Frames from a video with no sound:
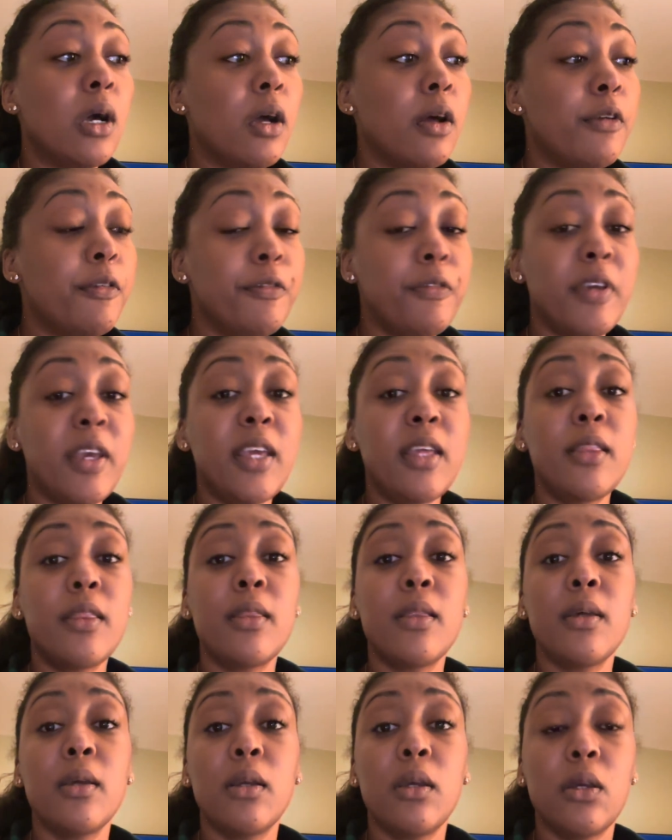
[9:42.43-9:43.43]
faith,
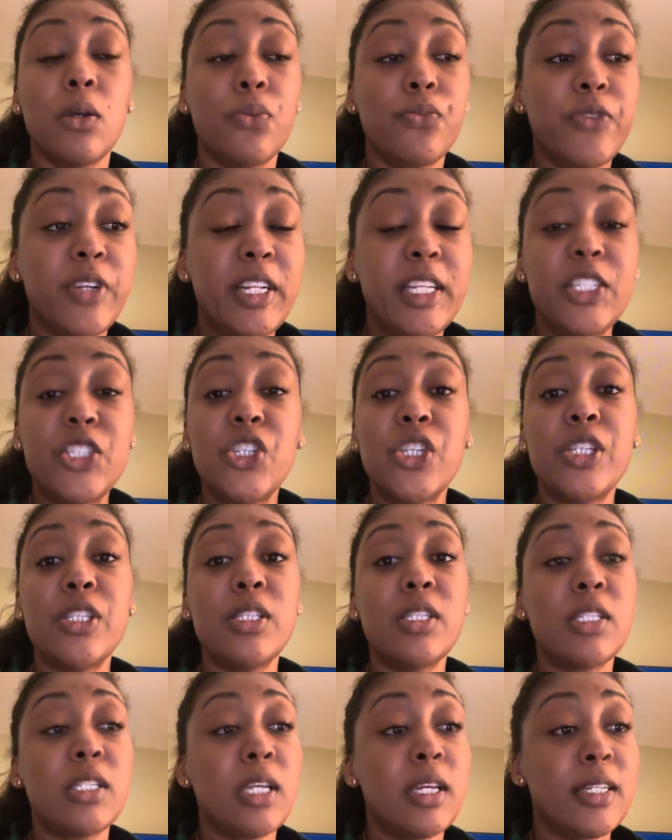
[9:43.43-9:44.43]

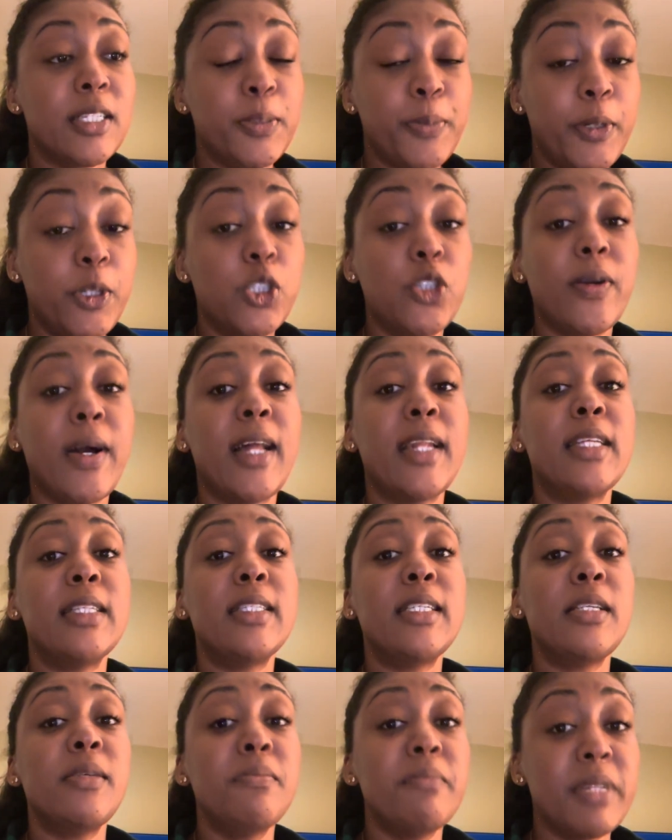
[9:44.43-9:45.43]
religions,
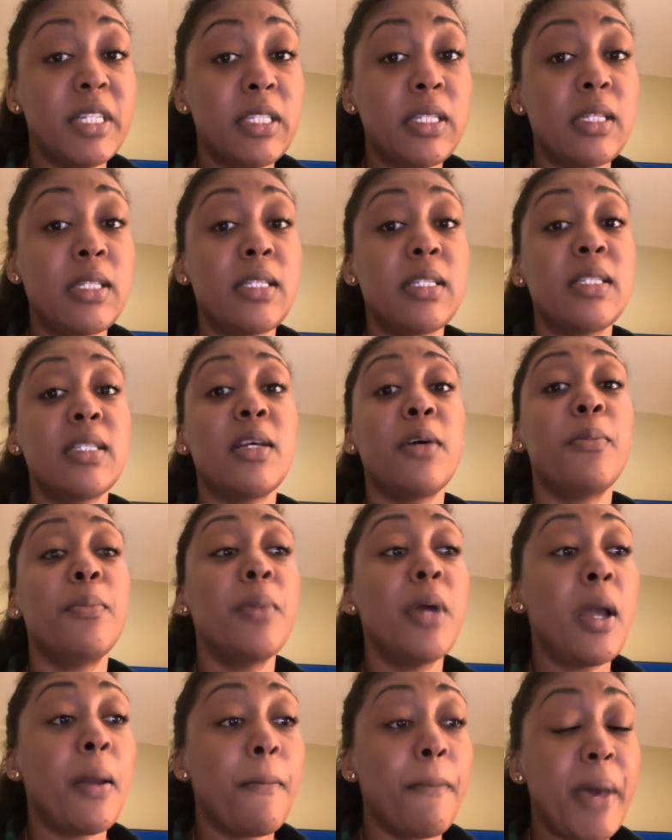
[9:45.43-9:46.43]
spirituality, mysticism,
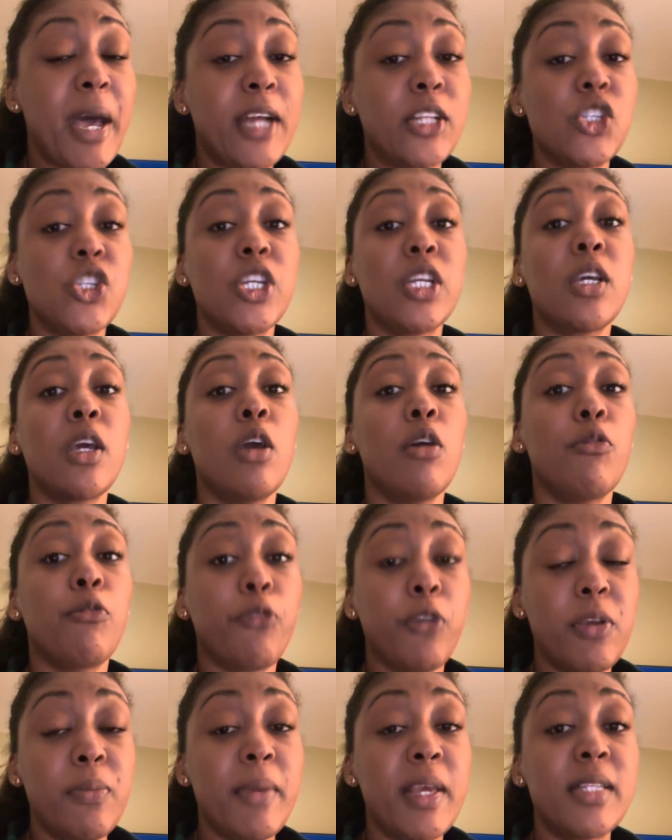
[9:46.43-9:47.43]
magic,
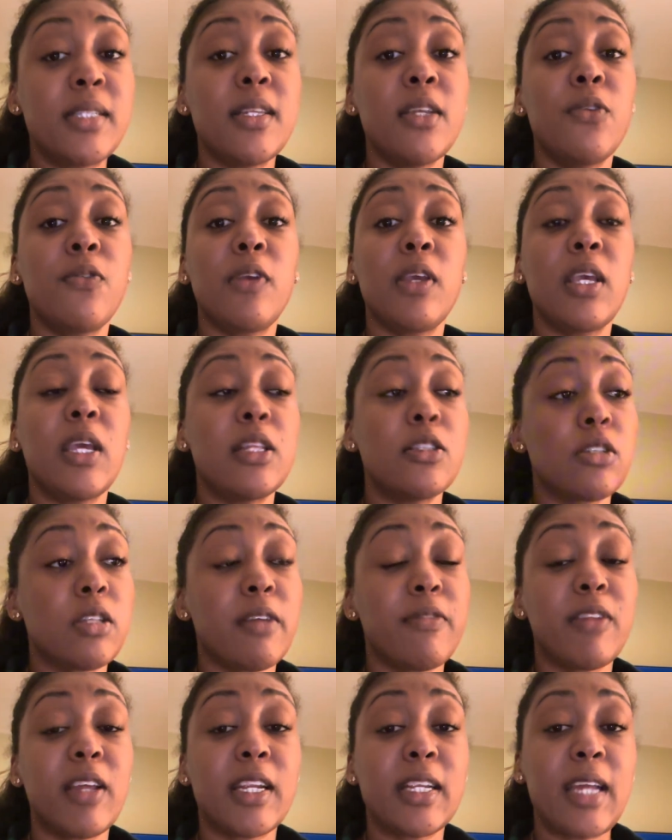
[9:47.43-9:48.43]
Freemasonry, and
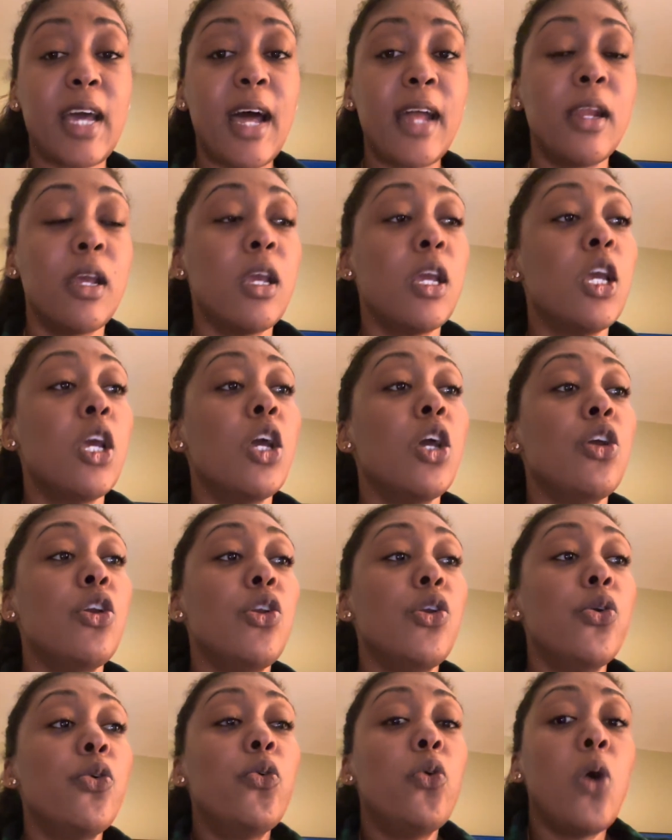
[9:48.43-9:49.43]
stuff like that,
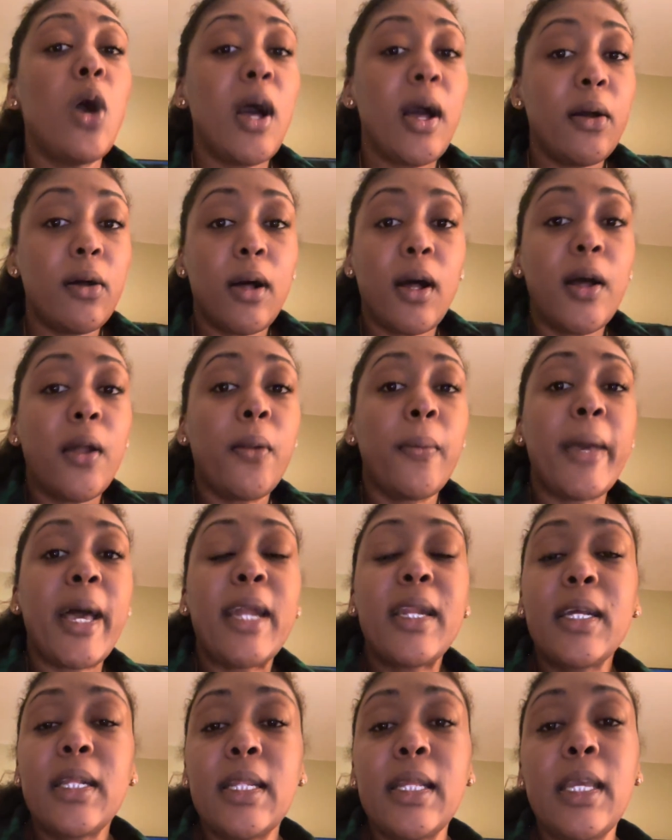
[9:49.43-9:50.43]
you
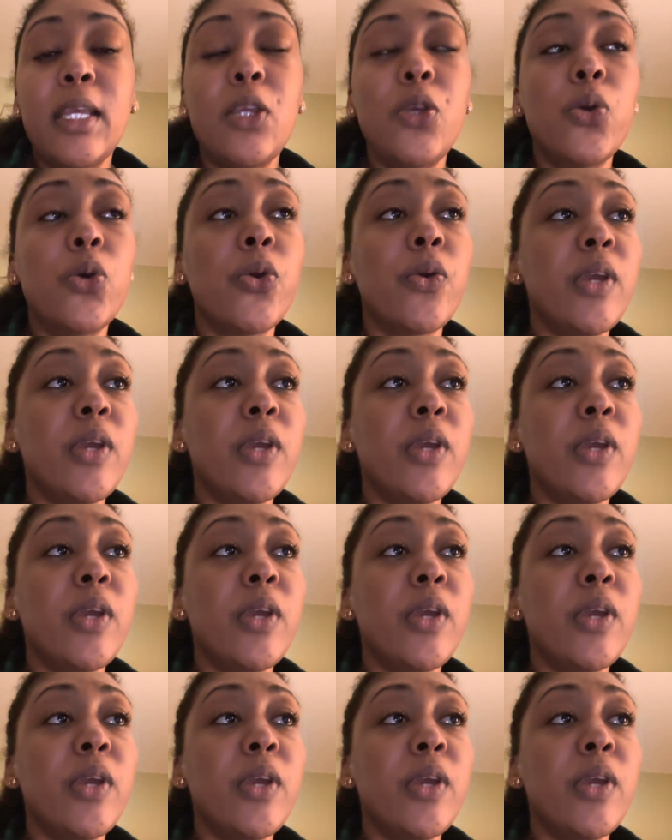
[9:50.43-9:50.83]
automatically you